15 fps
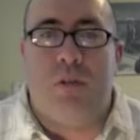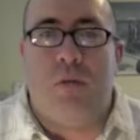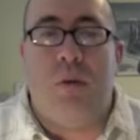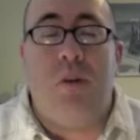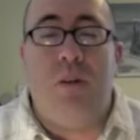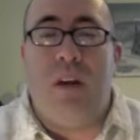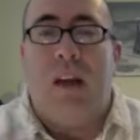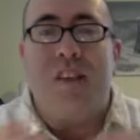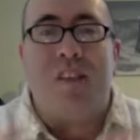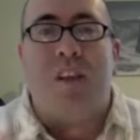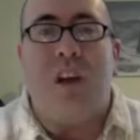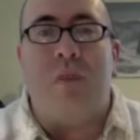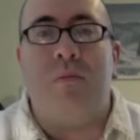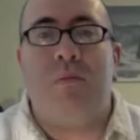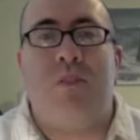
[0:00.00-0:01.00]
when you guys
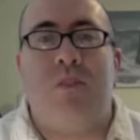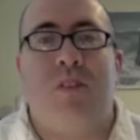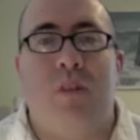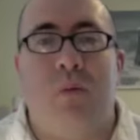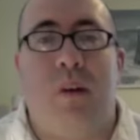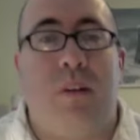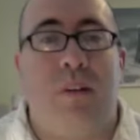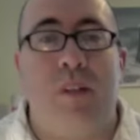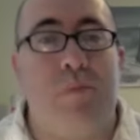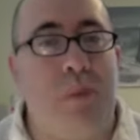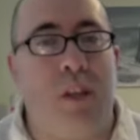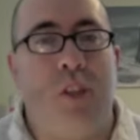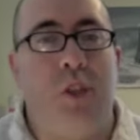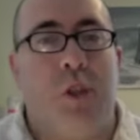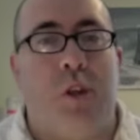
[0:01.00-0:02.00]
come to, whether it's
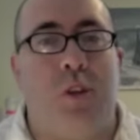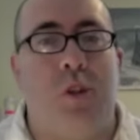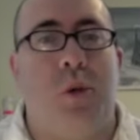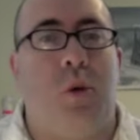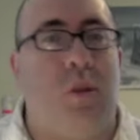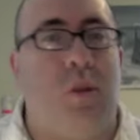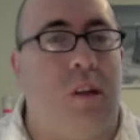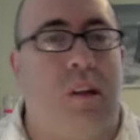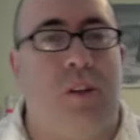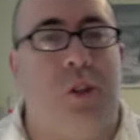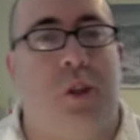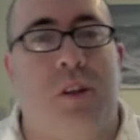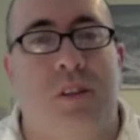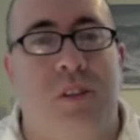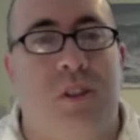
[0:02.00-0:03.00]
big church or little
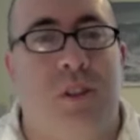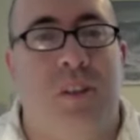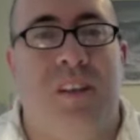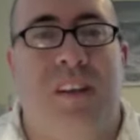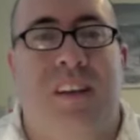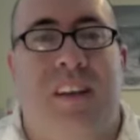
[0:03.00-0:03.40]
church,